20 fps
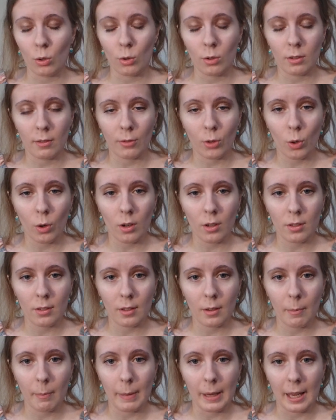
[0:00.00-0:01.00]
Lewis, of
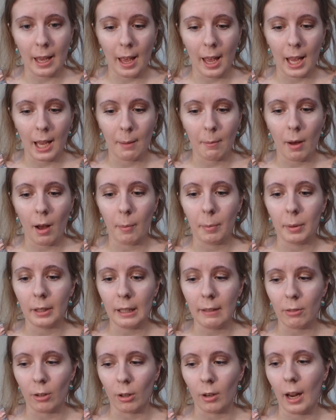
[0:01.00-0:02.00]
course, became a
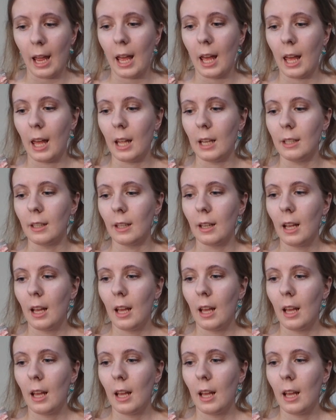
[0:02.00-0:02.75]
believer. And